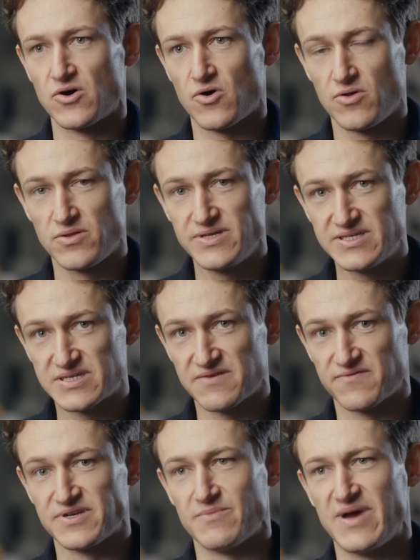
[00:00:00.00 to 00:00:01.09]
all these
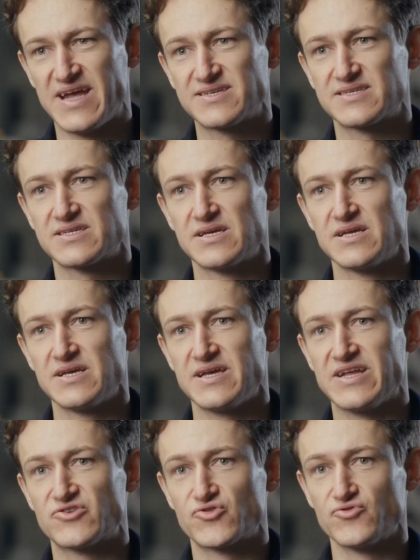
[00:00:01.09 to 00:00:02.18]
different demands
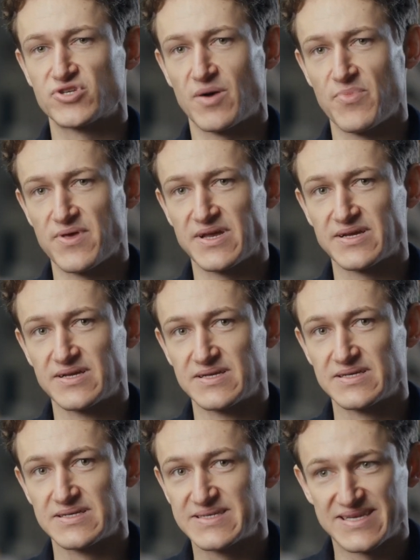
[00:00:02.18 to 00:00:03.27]
into something
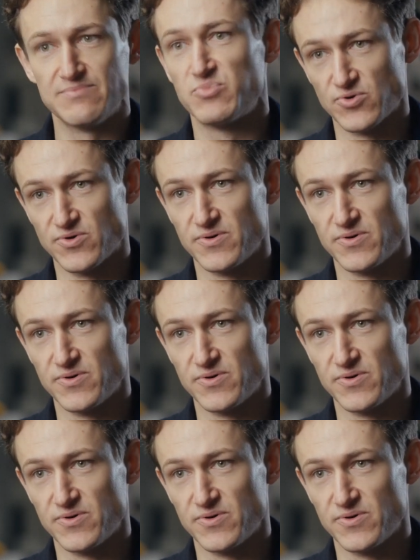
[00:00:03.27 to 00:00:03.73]
simple